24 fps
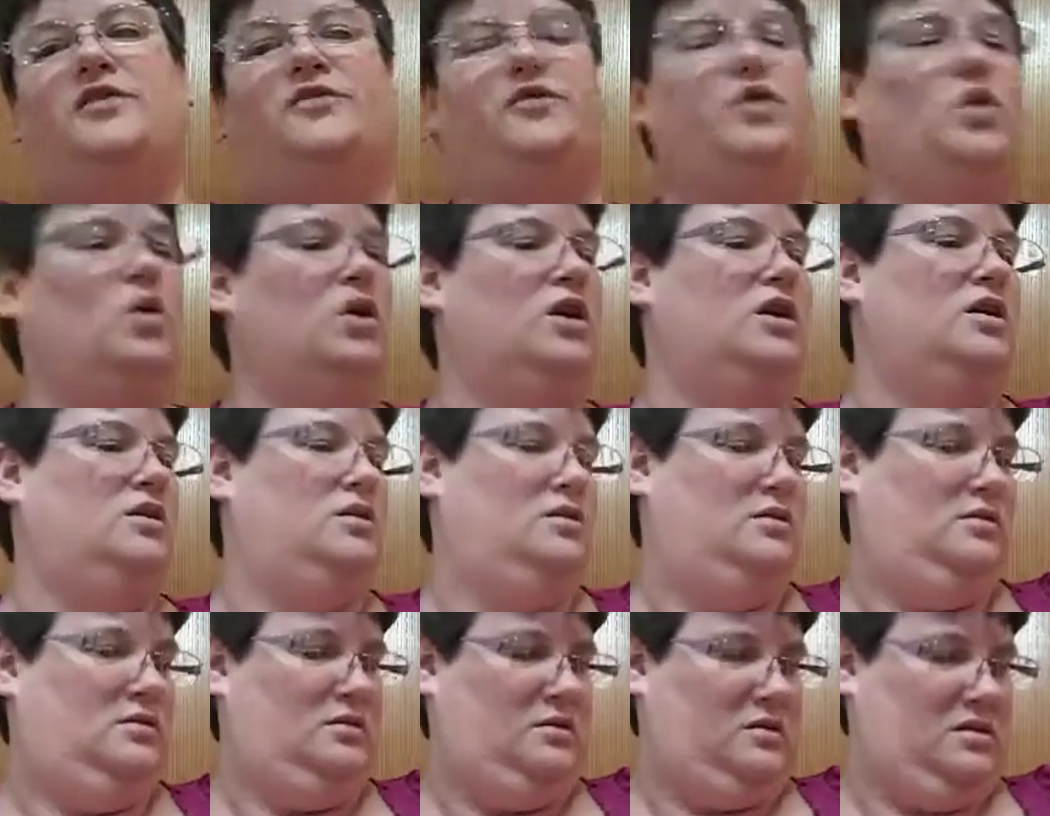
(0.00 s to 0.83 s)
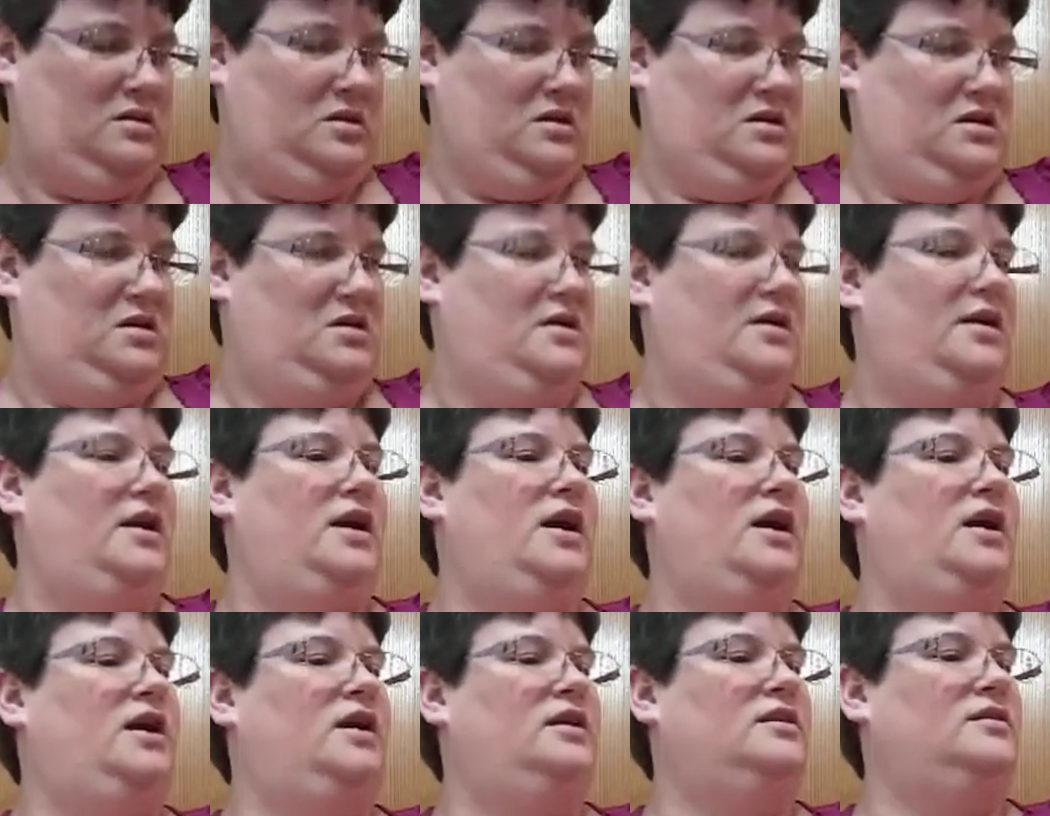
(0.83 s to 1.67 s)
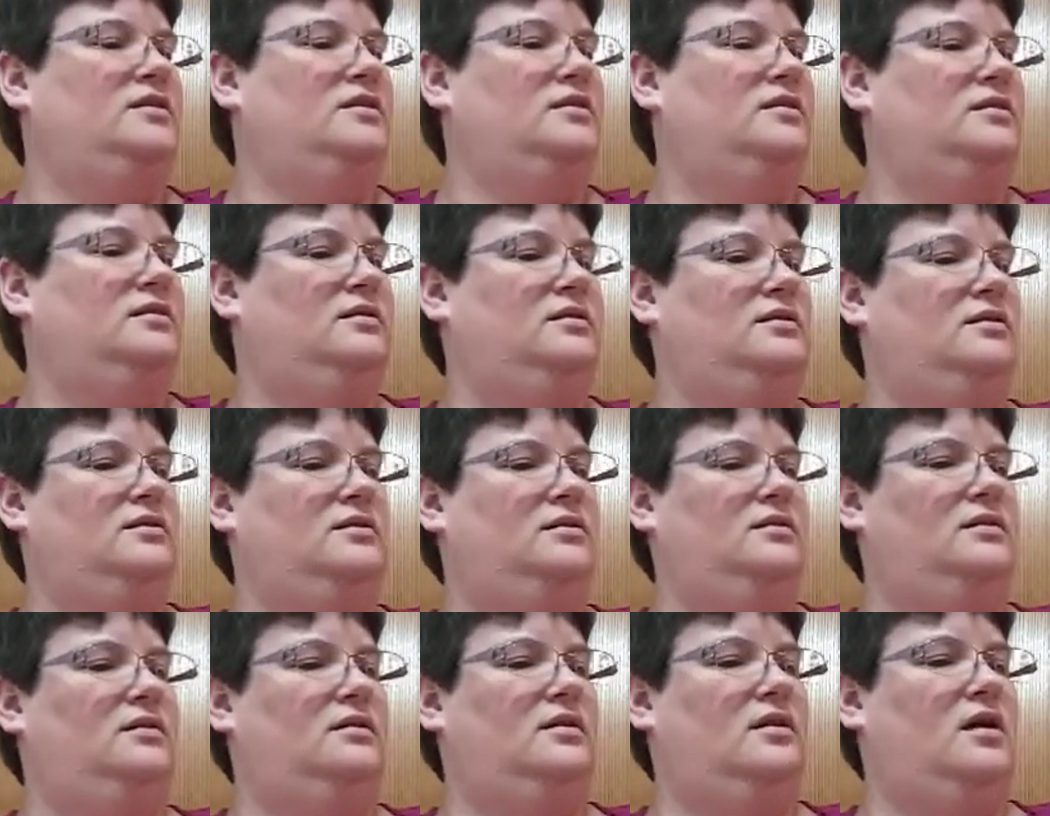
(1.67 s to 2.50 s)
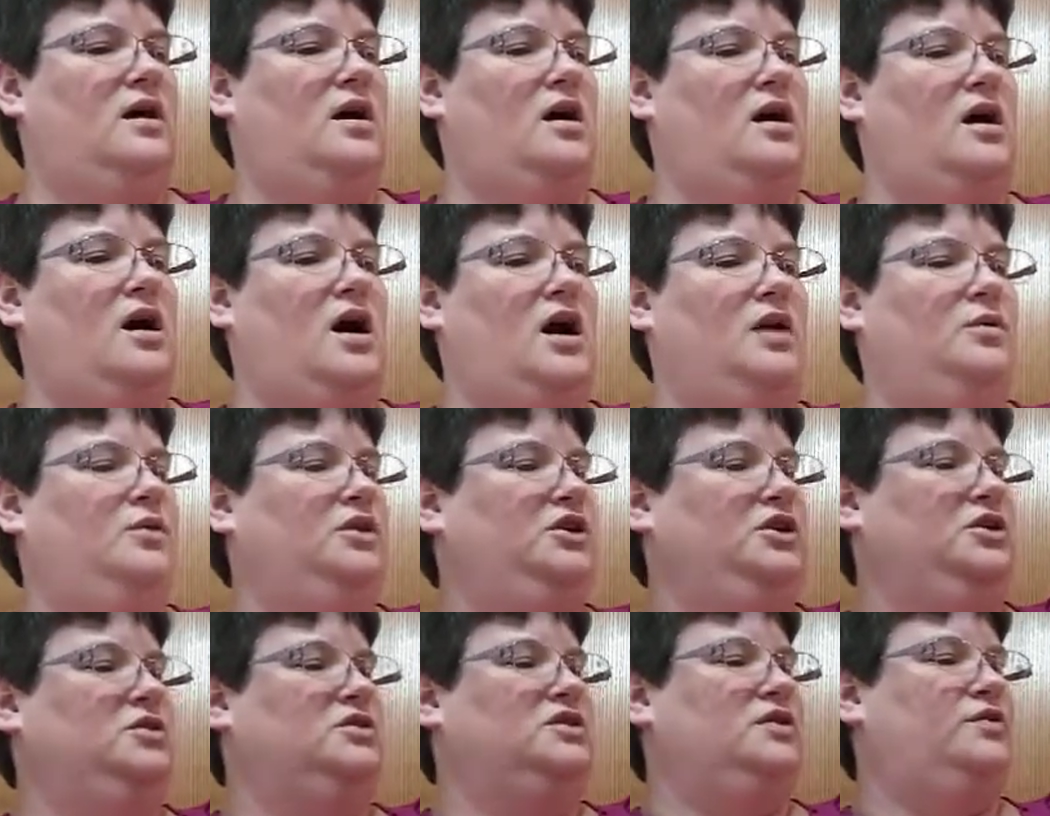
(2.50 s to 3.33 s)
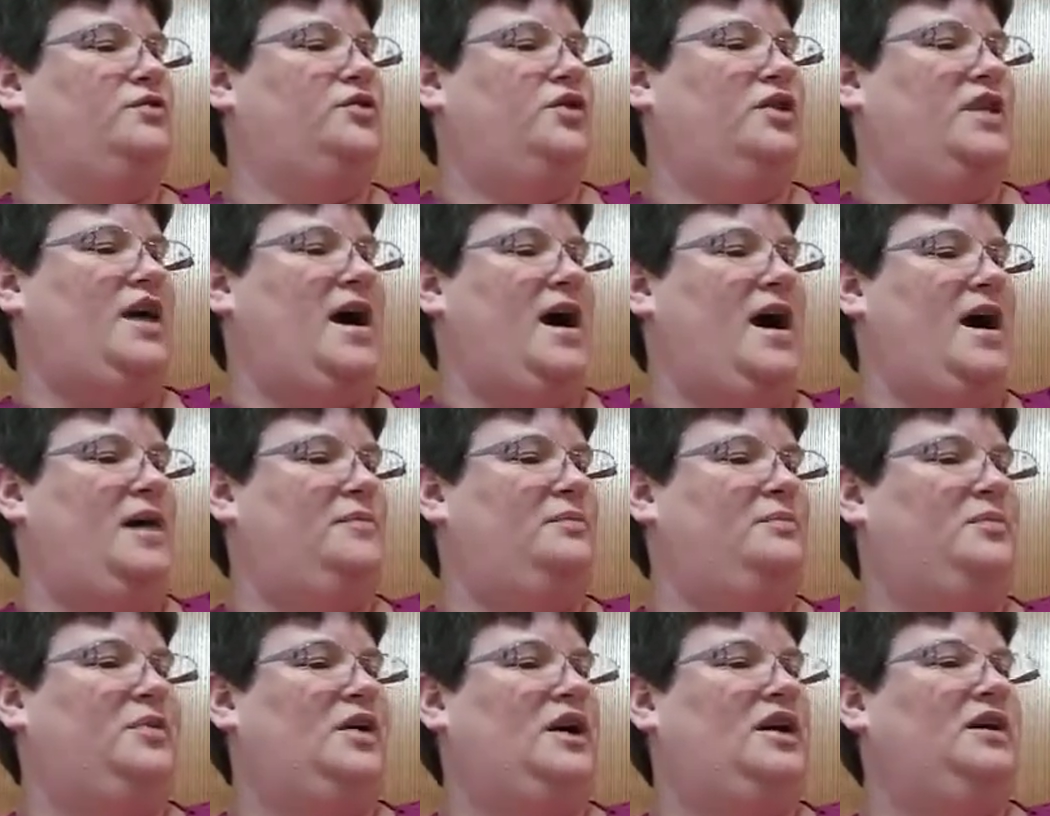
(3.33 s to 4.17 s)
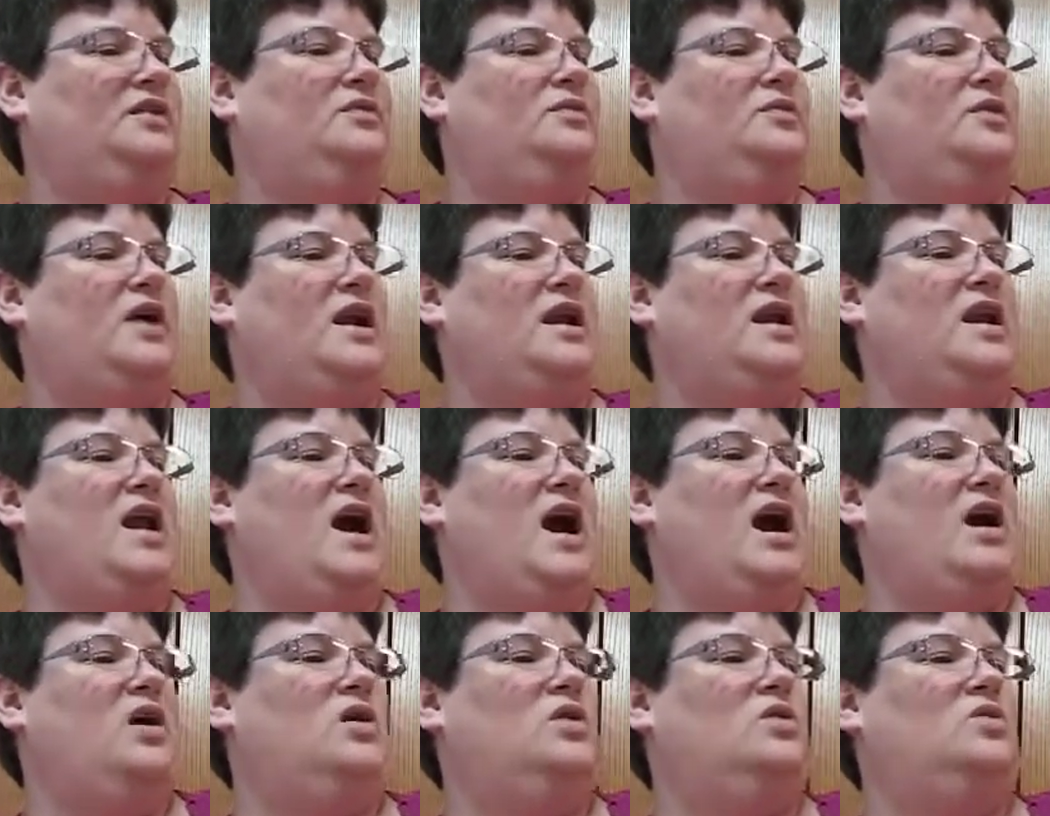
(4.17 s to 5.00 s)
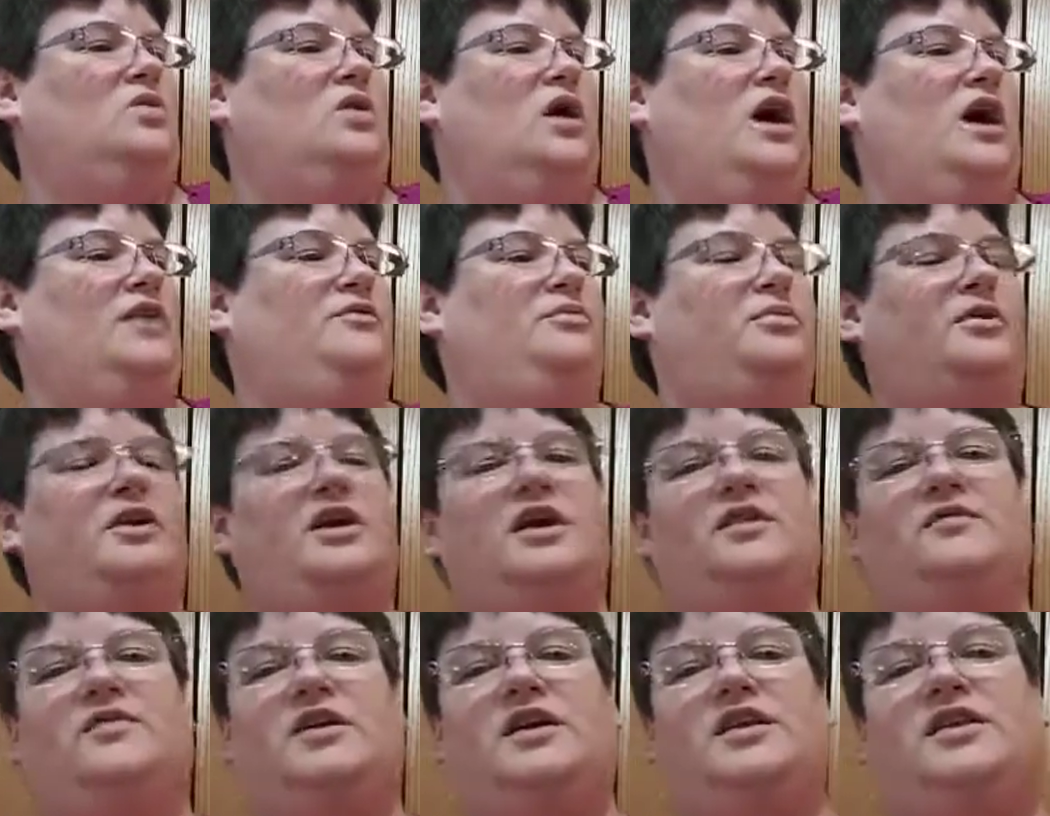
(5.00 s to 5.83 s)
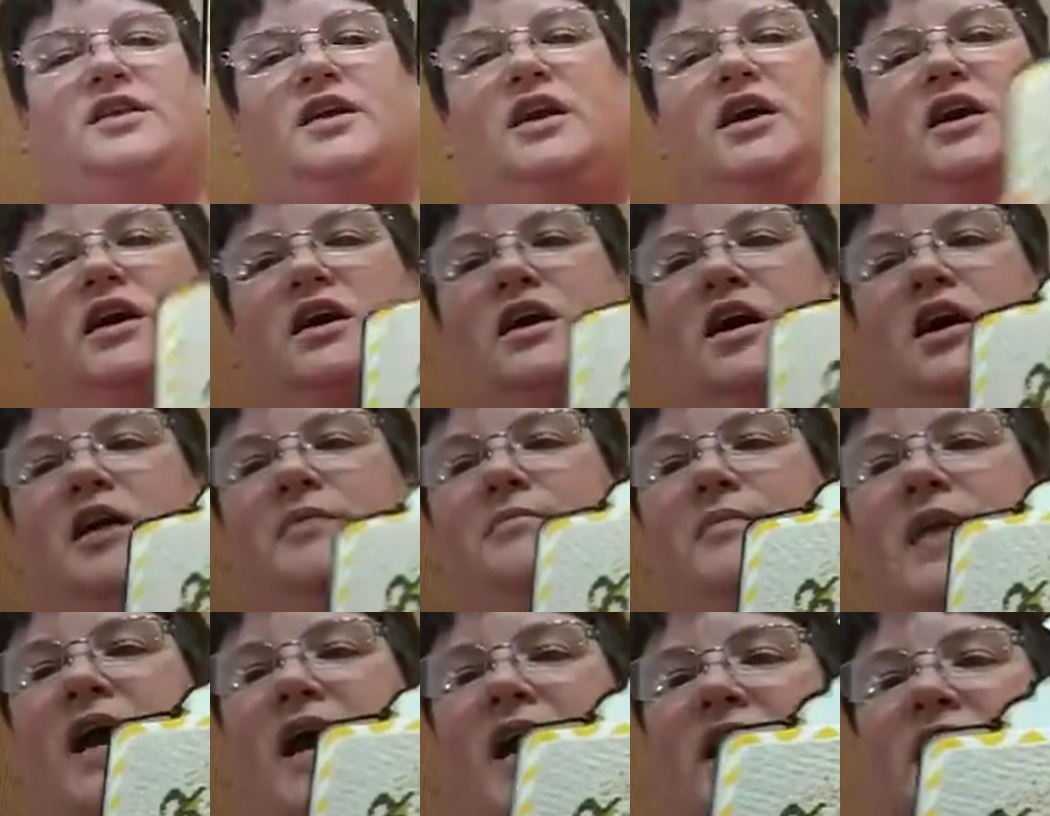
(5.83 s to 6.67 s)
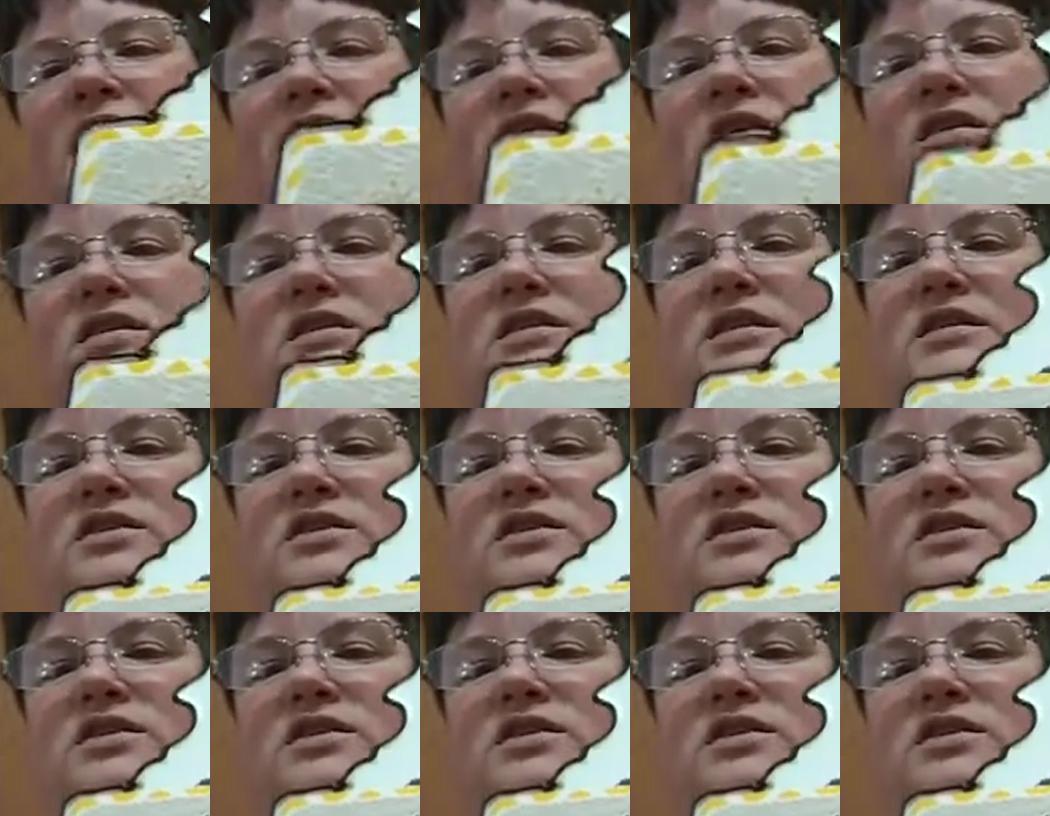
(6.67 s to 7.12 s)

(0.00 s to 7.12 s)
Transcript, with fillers: it for. And I will use it for that, but right now I've put everything on magnets.